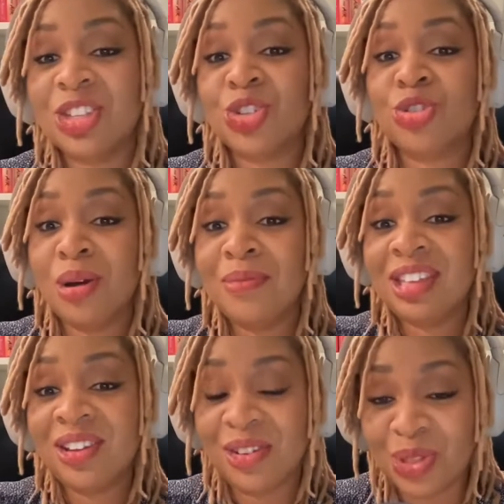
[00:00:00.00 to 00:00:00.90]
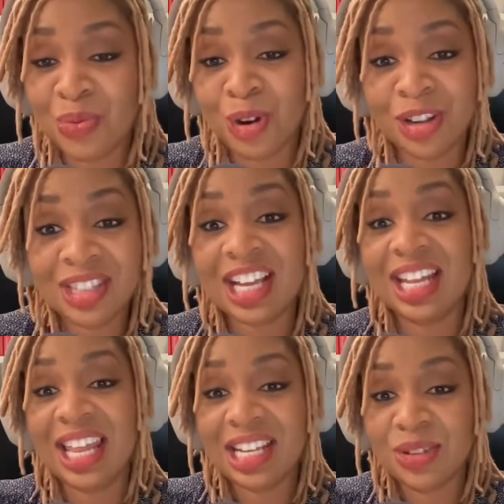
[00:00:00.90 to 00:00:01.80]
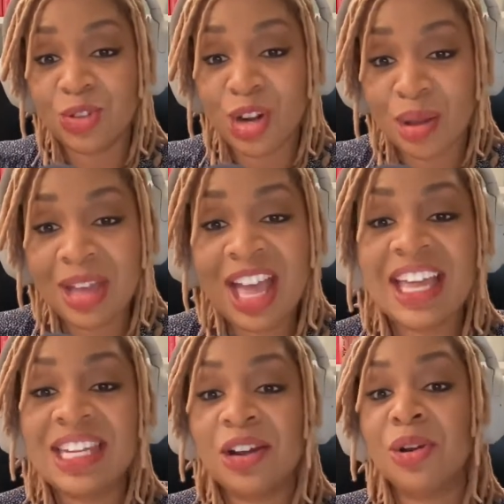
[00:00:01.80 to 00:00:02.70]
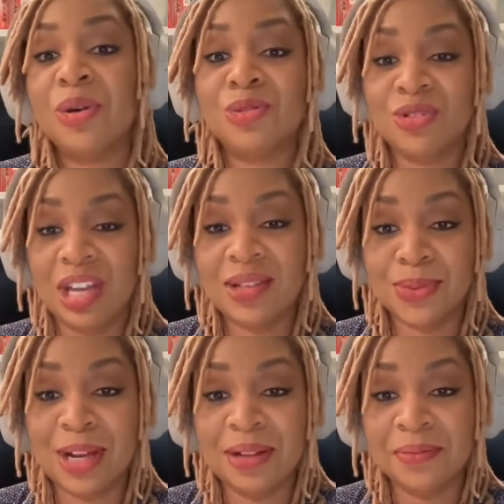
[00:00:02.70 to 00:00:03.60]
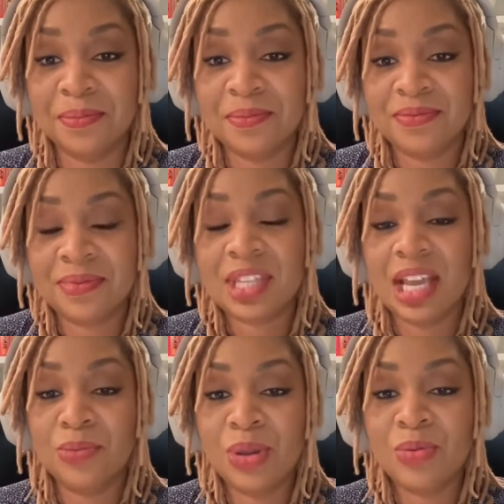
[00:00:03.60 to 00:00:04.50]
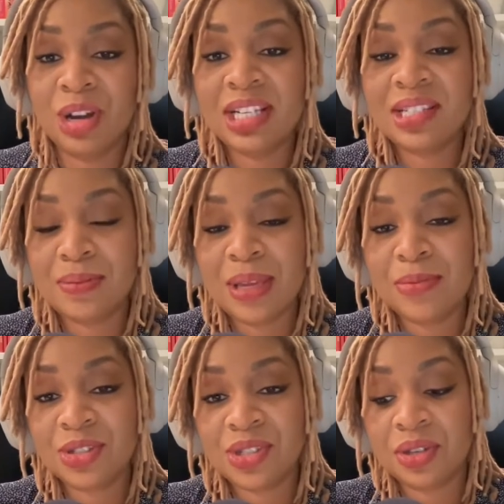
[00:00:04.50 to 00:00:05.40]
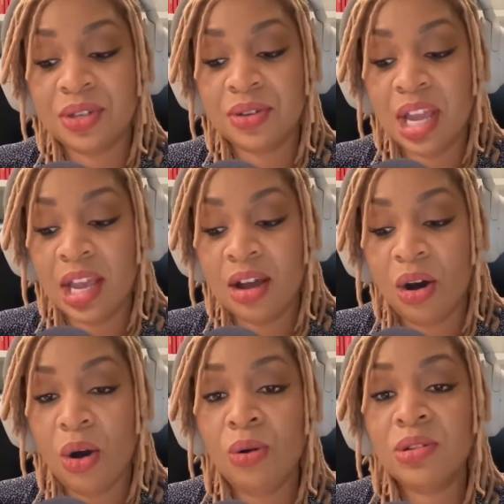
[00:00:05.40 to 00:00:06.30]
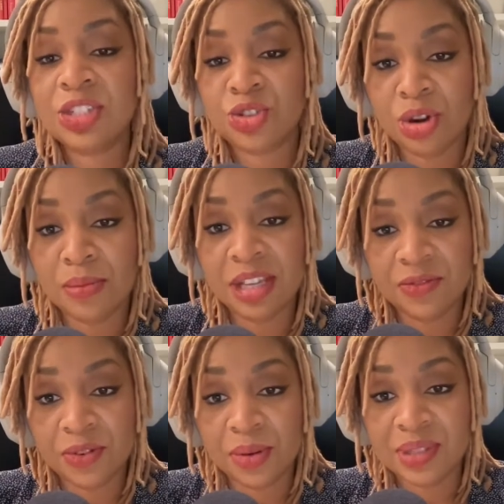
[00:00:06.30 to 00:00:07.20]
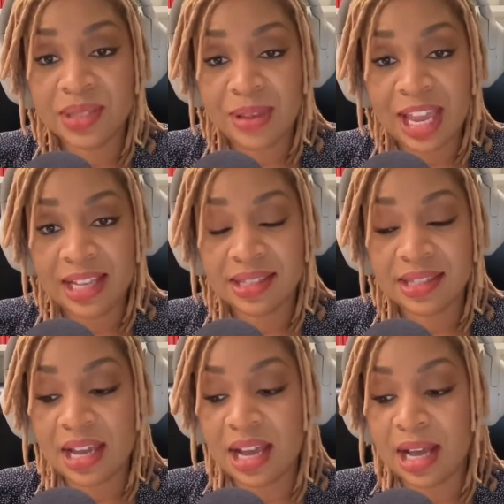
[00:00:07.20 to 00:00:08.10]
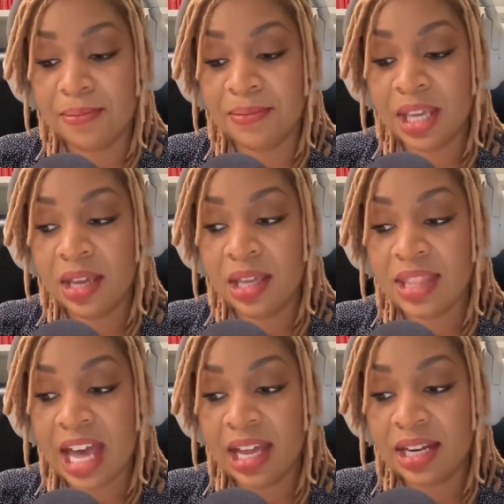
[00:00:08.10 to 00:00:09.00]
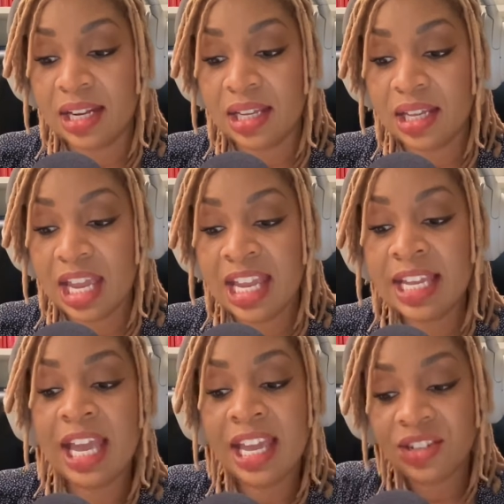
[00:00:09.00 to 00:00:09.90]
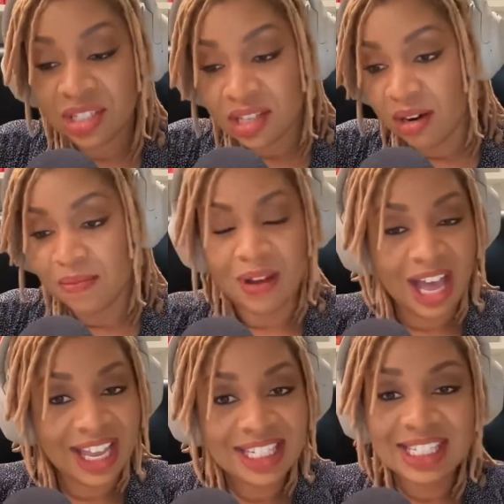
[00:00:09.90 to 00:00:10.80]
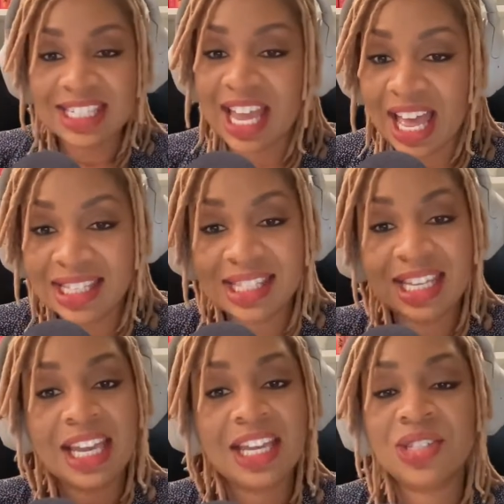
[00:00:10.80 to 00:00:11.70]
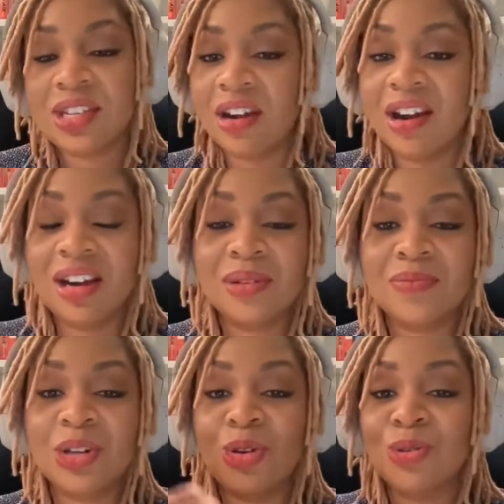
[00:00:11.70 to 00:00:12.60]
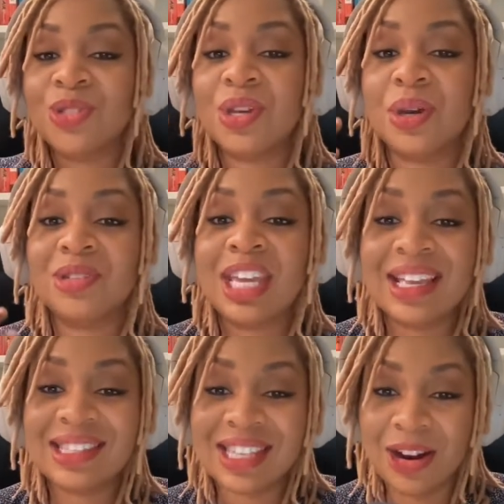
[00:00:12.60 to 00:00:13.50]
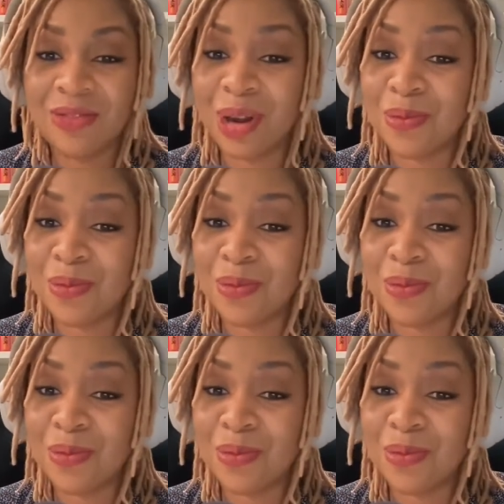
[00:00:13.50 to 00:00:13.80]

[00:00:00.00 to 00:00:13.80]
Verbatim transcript: the trauma of the world the collective trauma and our own as well and we wanted to be able to hold a trauma informed space um, that engages our mind yes engages our heart but also takes care of our